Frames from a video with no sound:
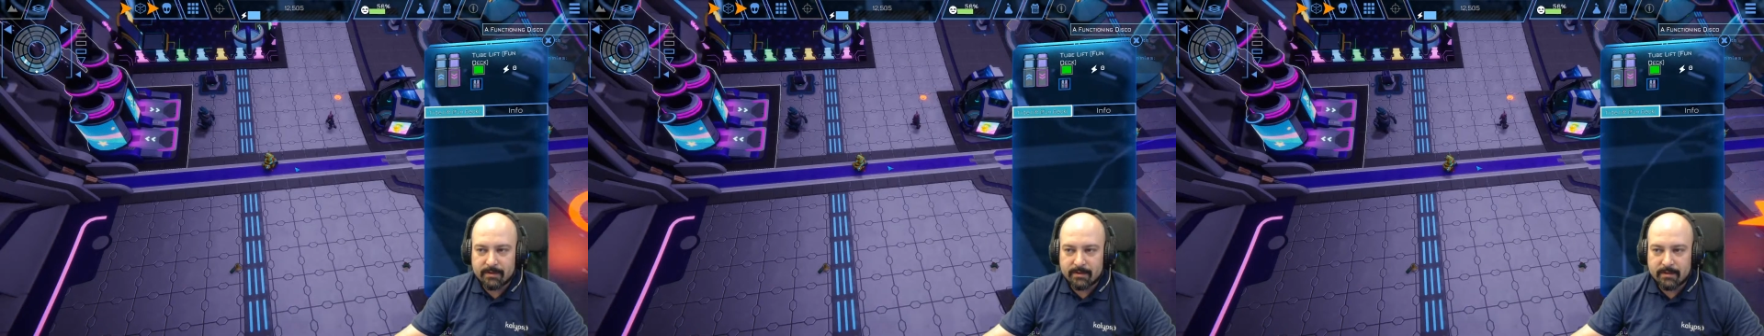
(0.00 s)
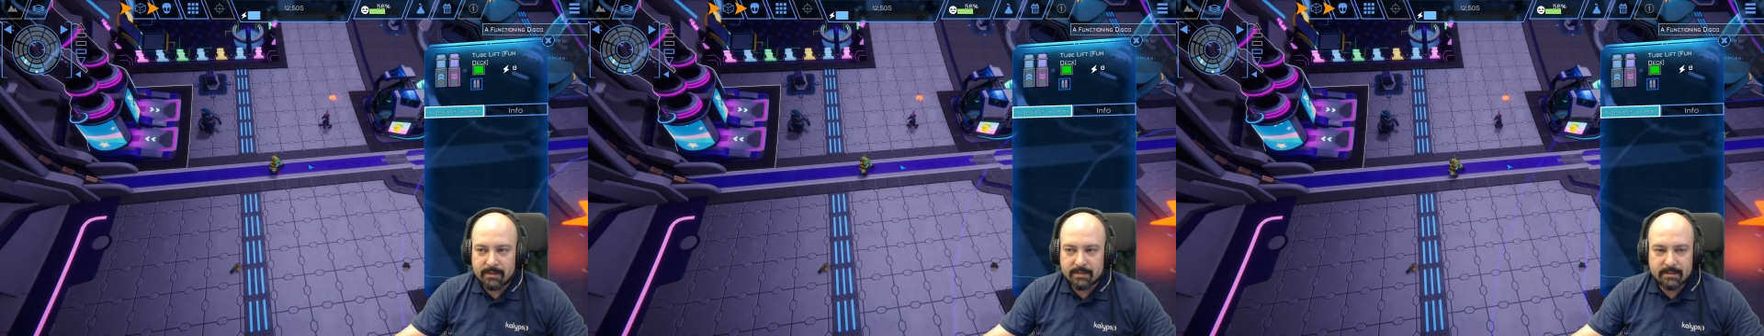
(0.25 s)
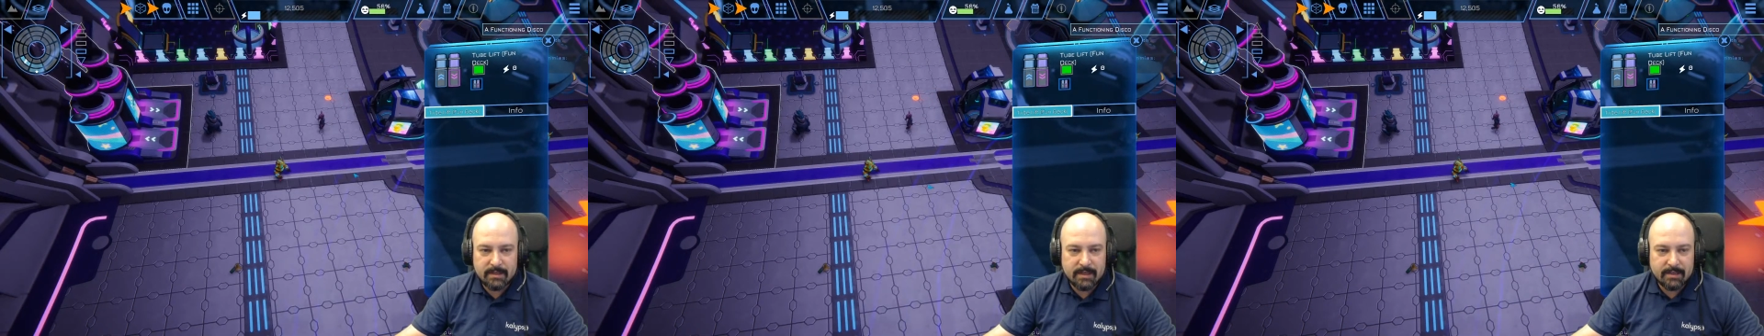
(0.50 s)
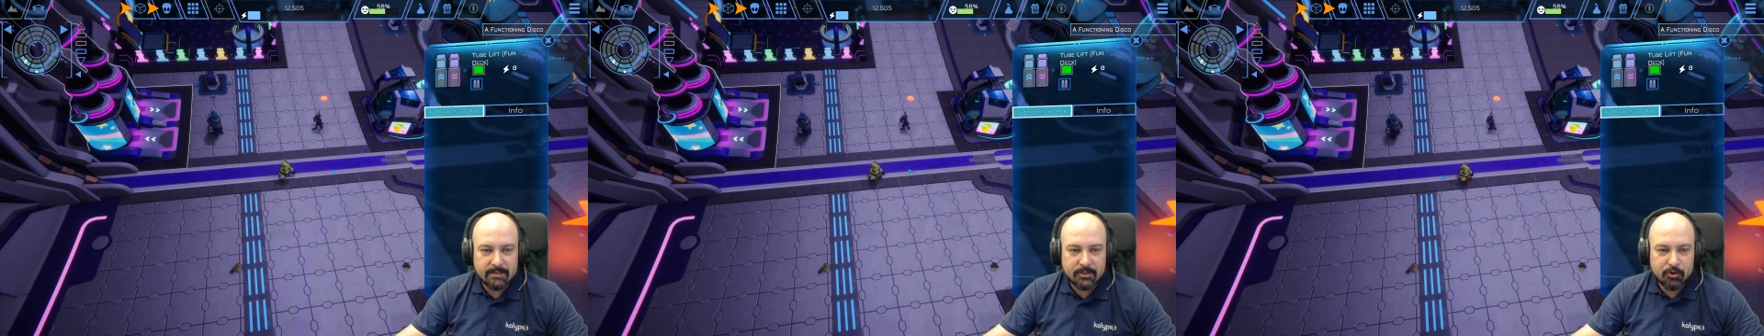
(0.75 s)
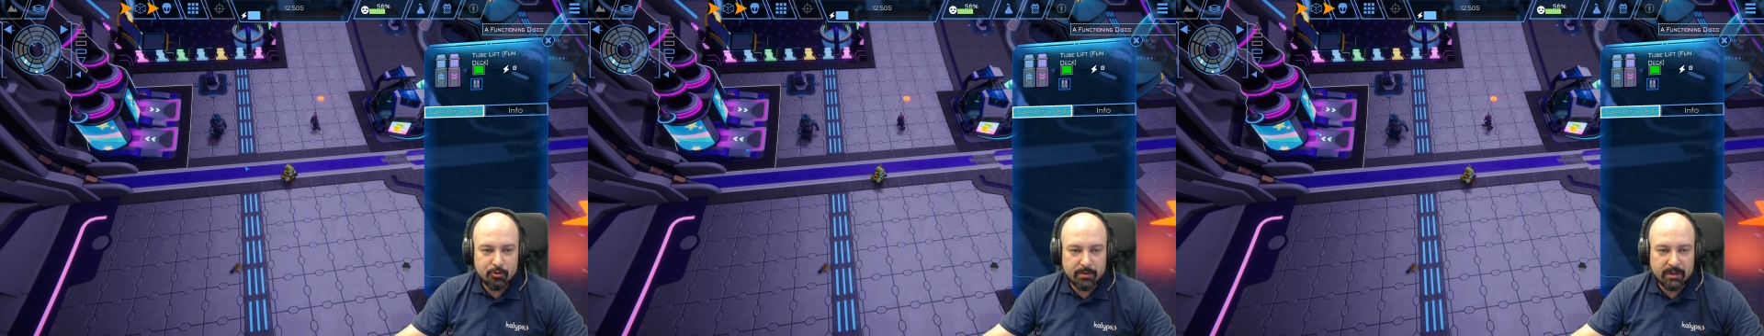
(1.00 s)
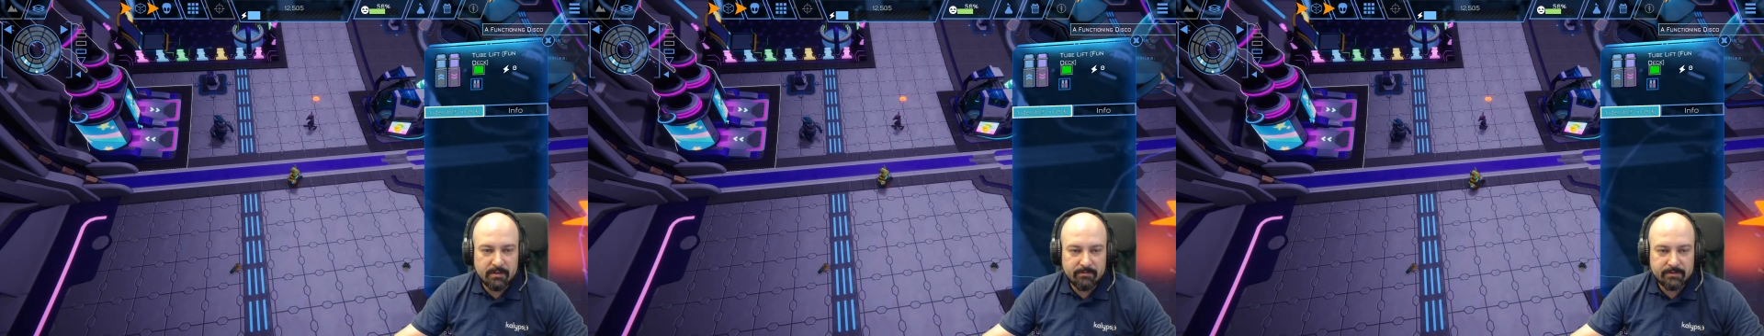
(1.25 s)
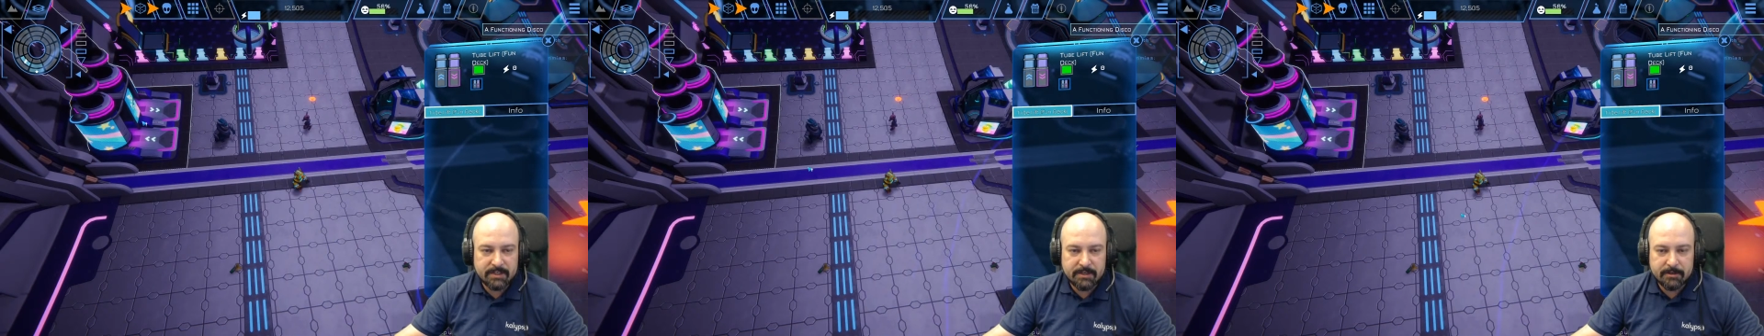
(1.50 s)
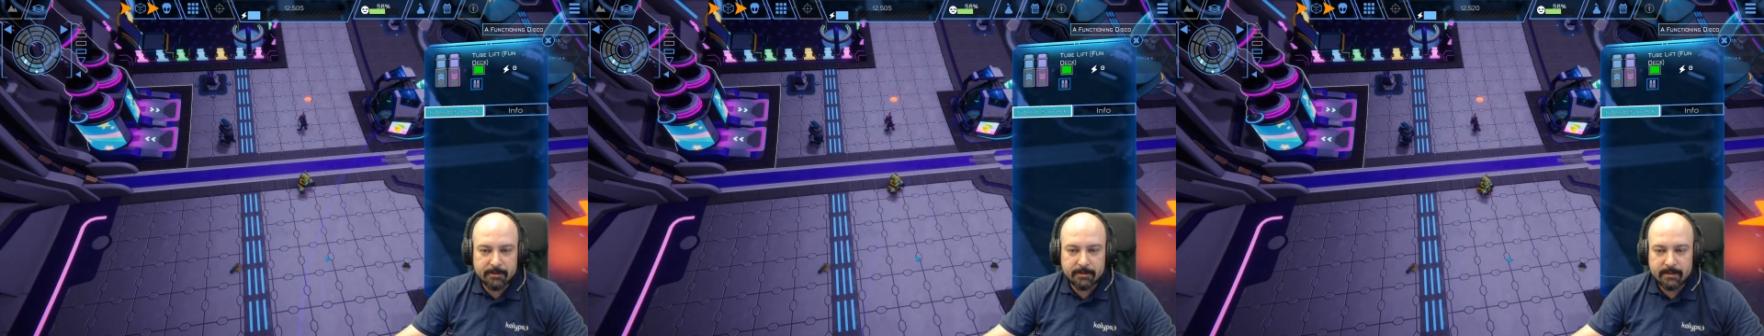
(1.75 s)
this tube lift
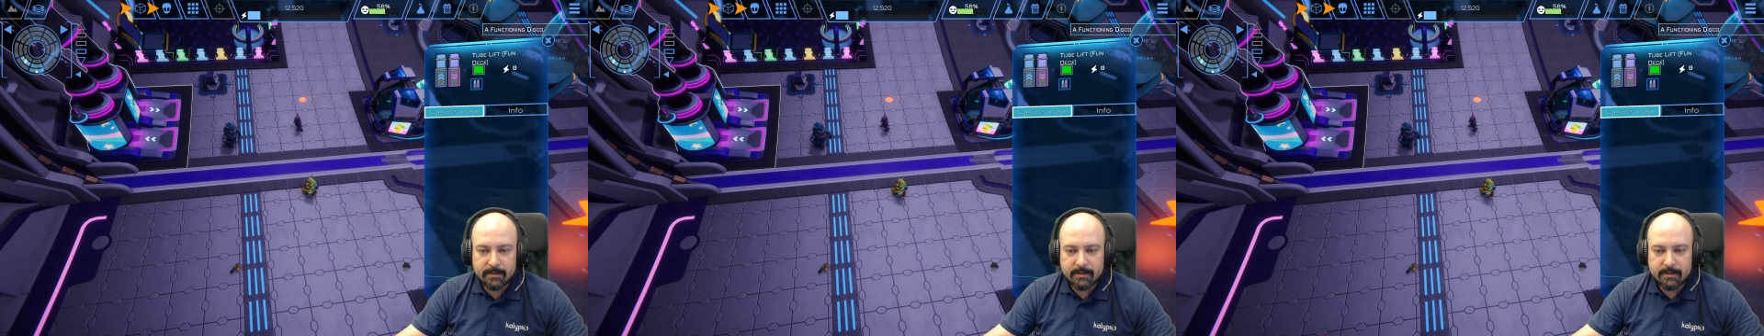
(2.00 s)
here.